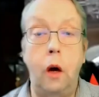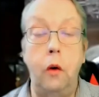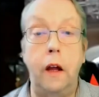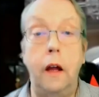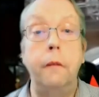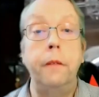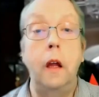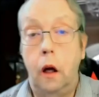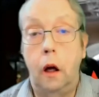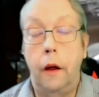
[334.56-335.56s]
showed it,
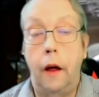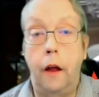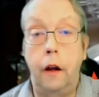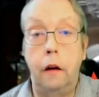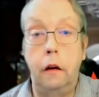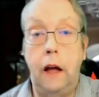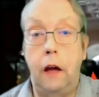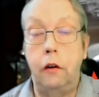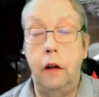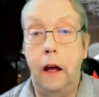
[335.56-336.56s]
and
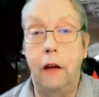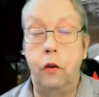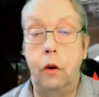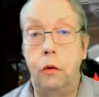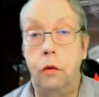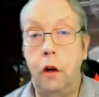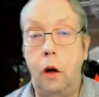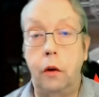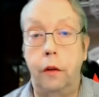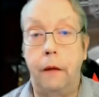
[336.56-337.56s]
yes, it gives good
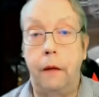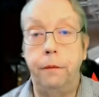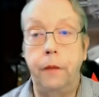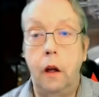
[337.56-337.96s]
results on that.